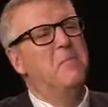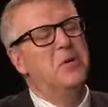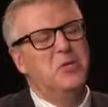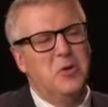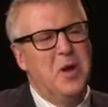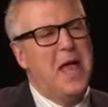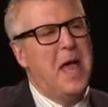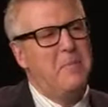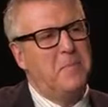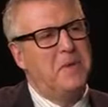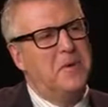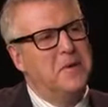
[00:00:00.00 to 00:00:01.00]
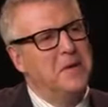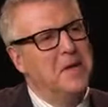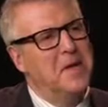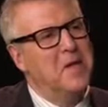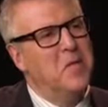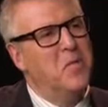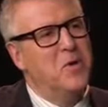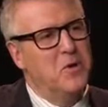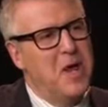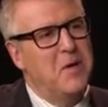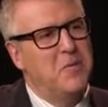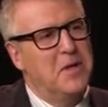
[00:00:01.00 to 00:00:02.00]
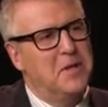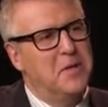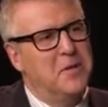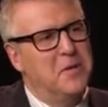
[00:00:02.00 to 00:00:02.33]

But you're happier when you're not reading the